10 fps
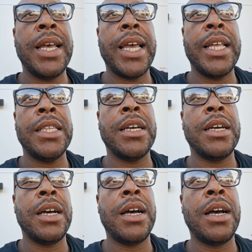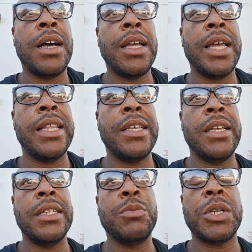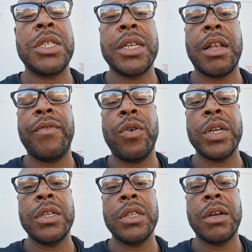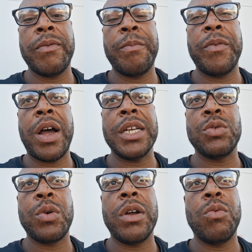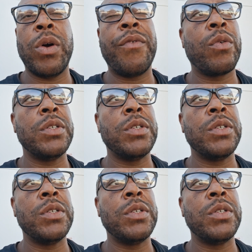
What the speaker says: and especially in California, you're the highest welfare